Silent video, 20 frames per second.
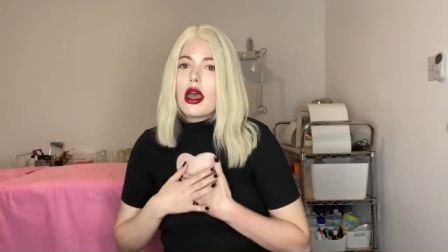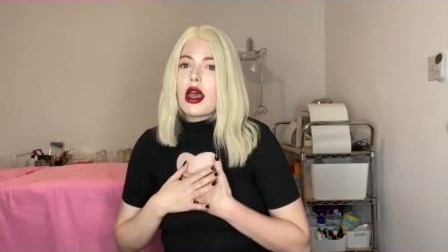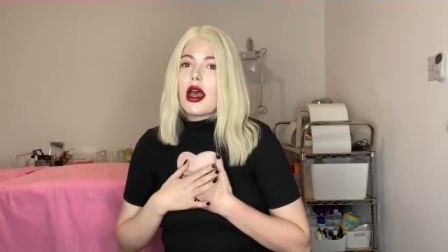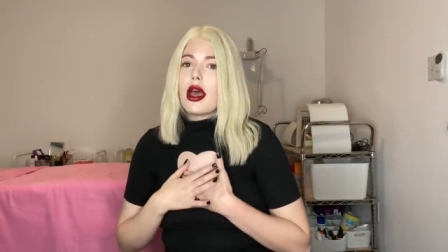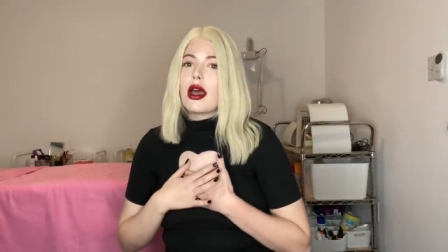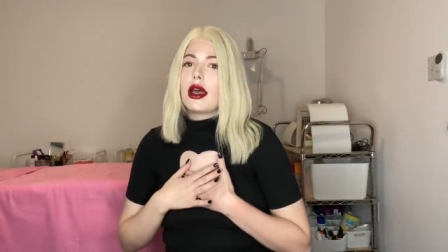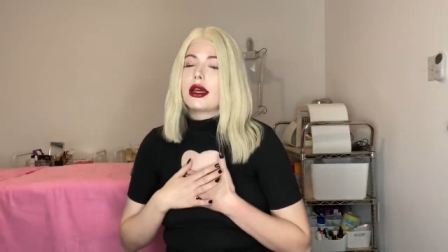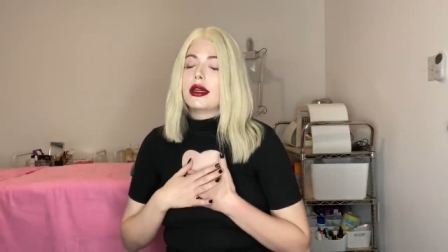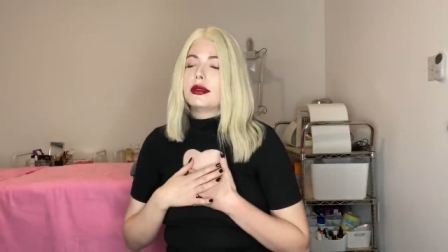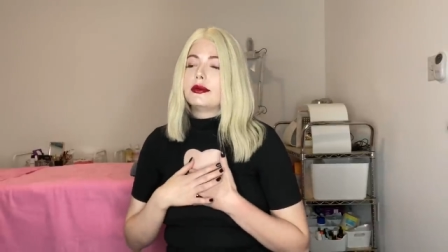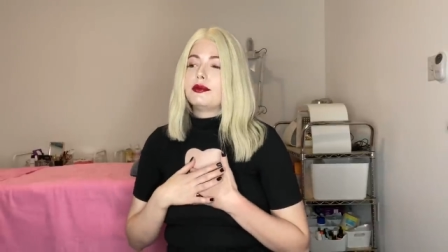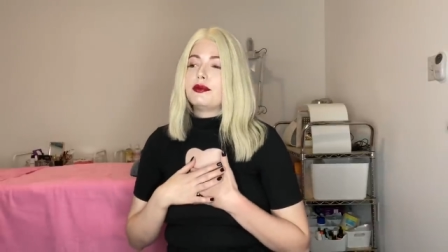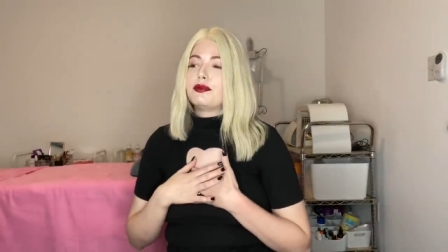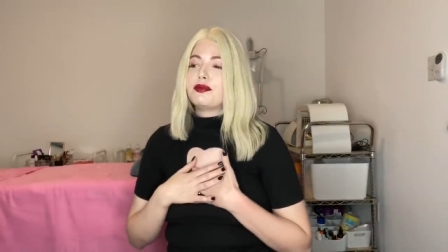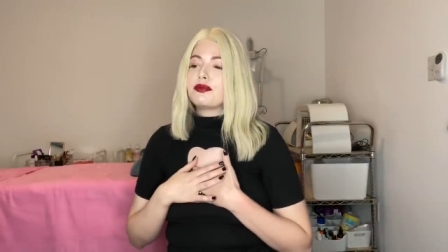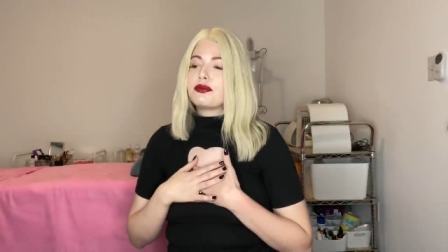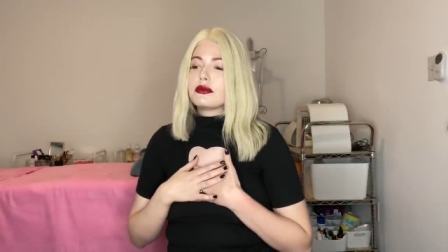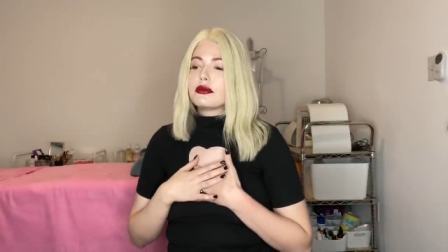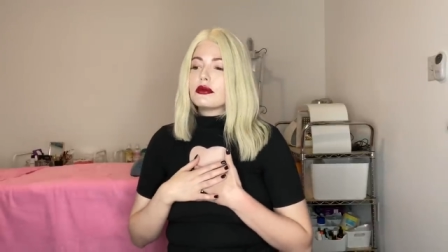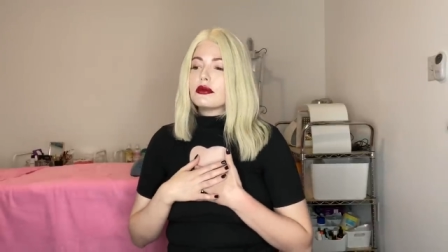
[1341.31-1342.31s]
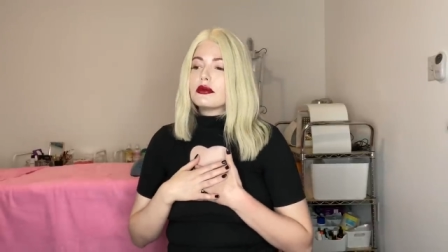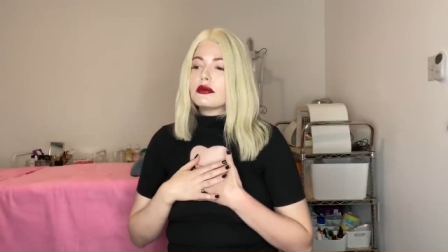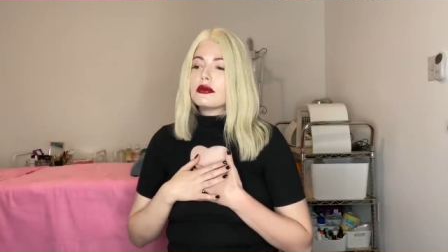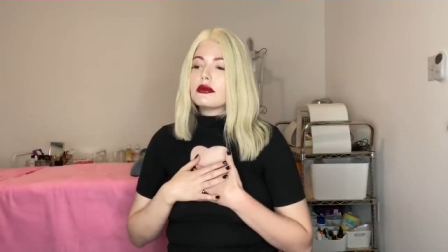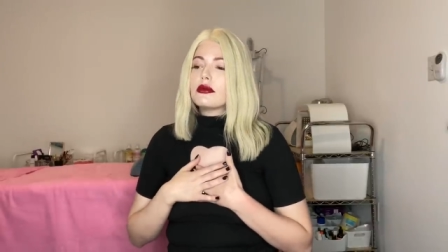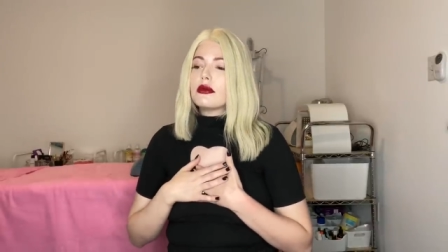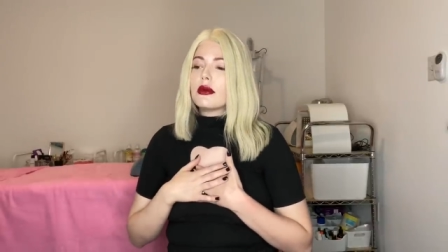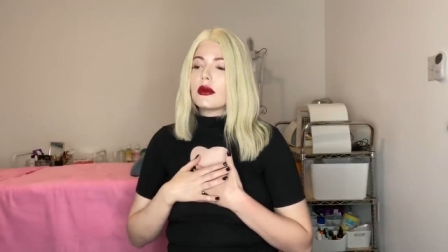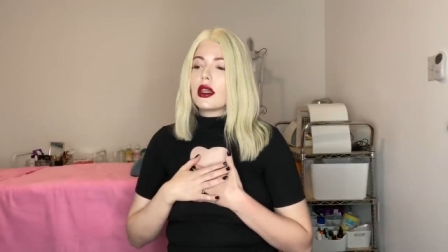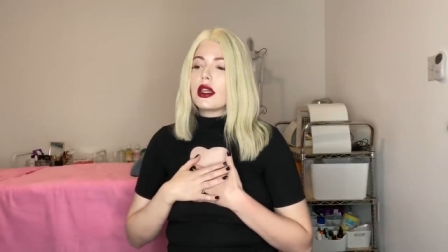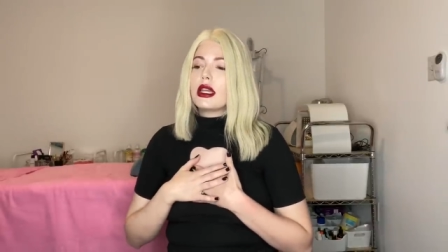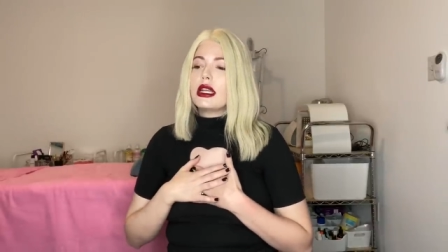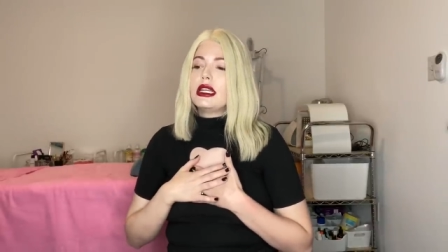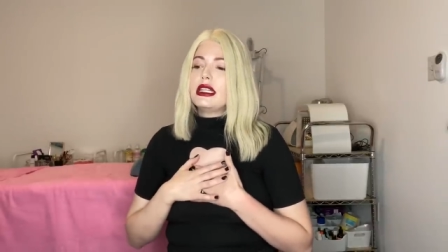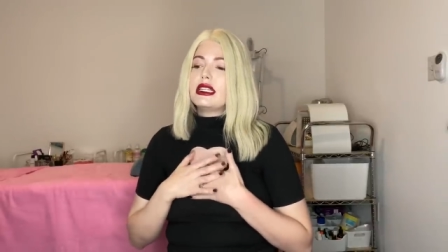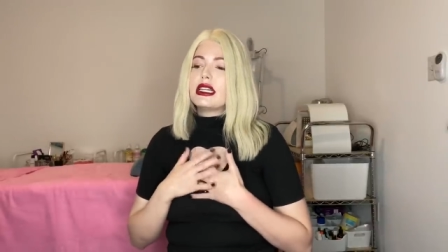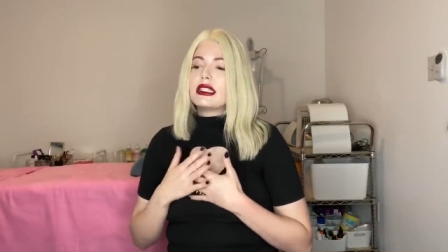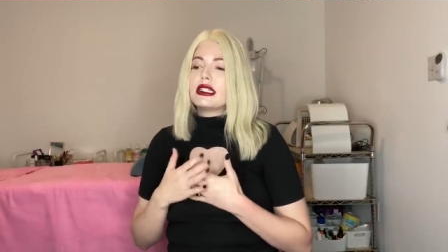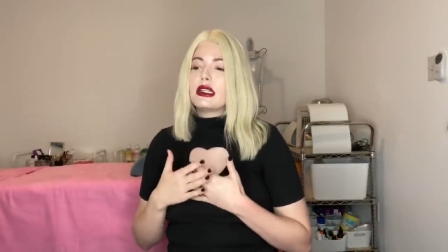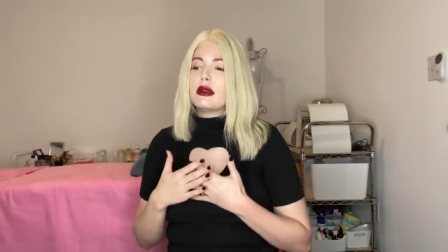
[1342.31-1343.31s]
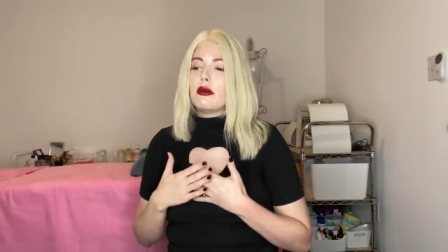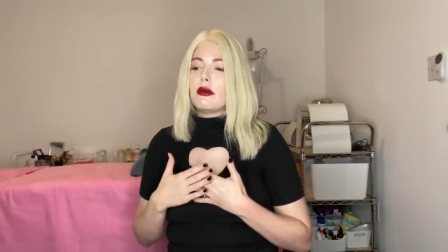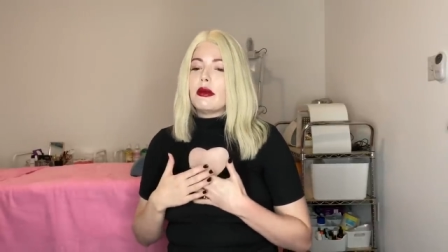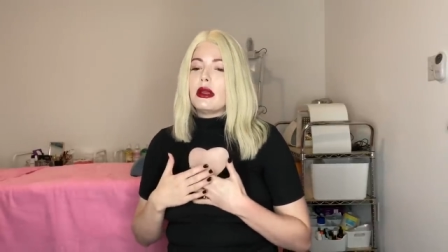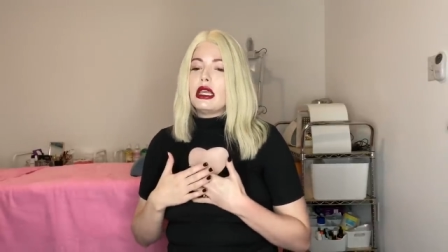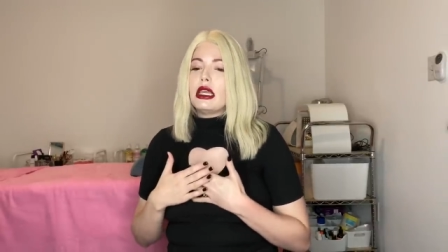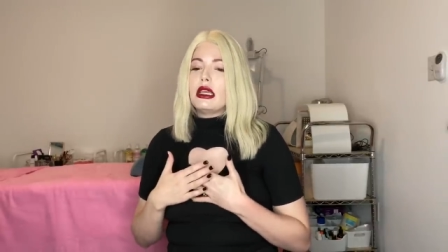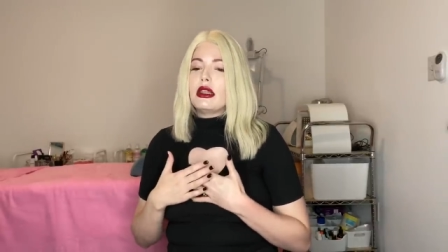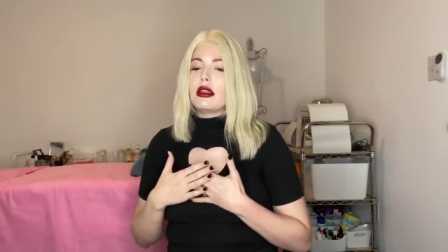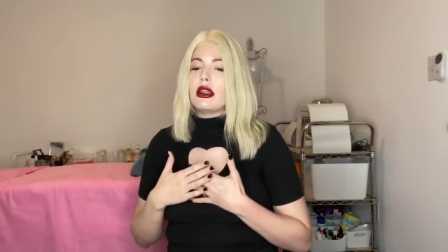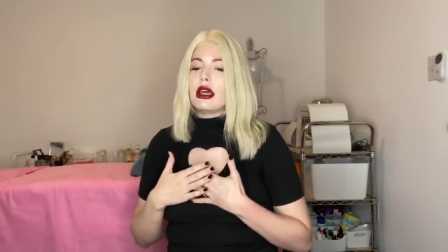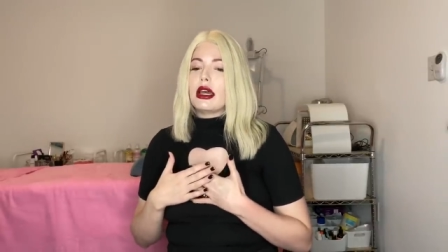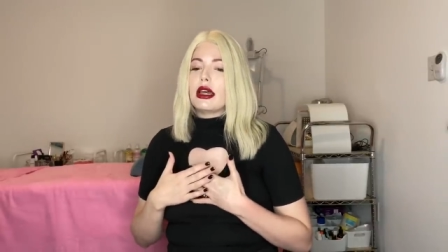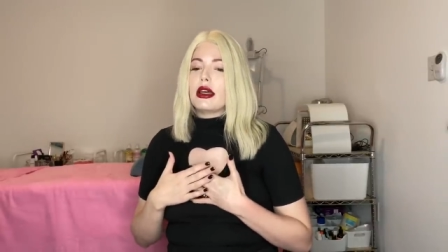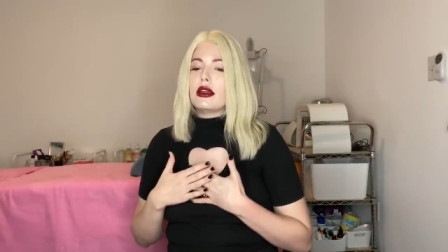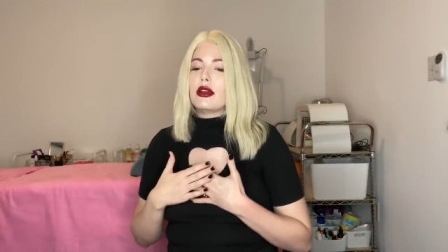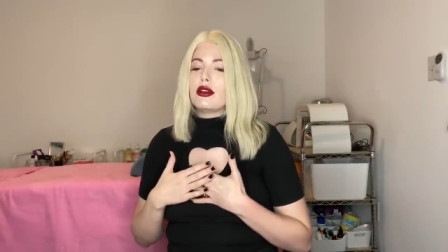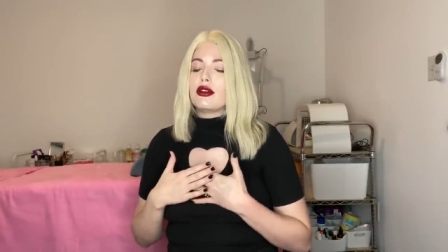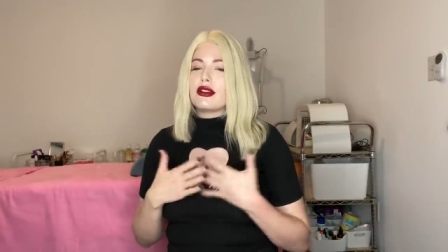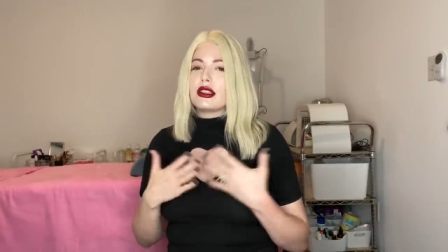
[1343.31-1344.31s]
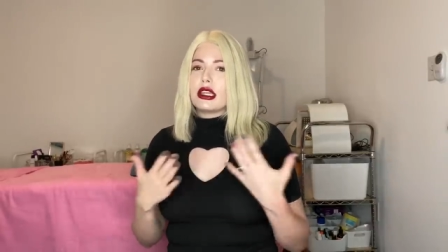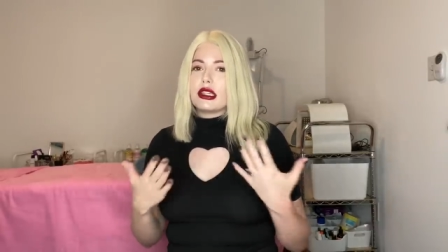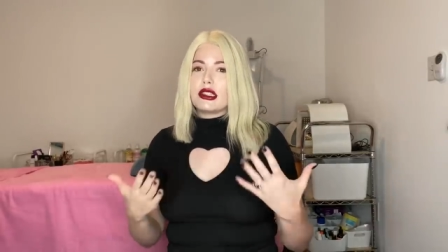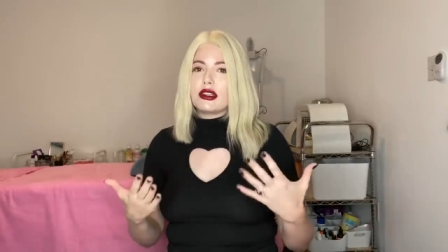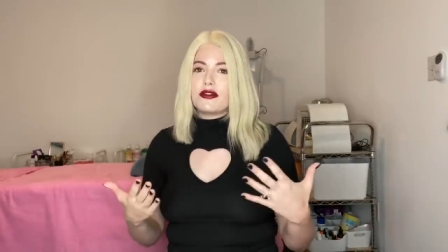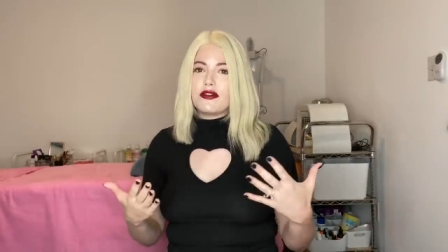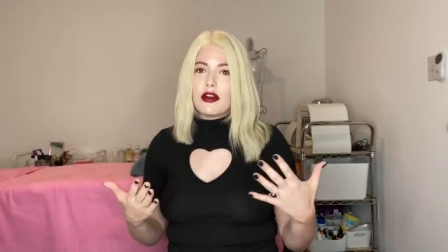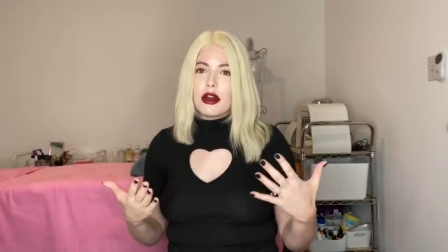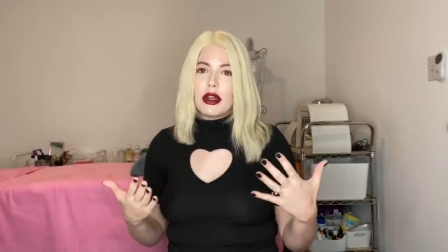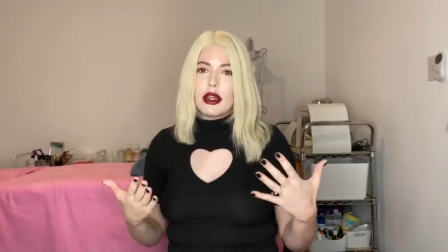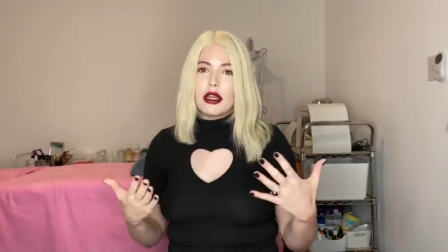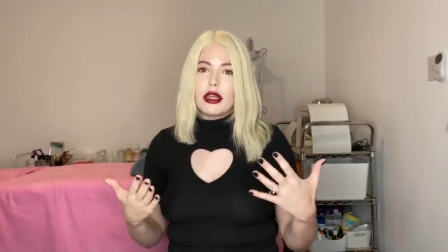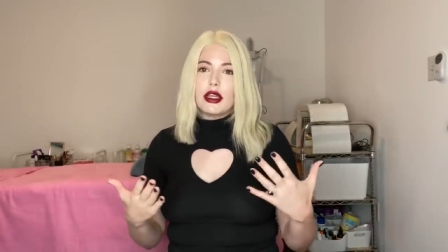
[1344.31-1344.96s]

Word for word: Um, and it doesn't mean that you're schizophrenic,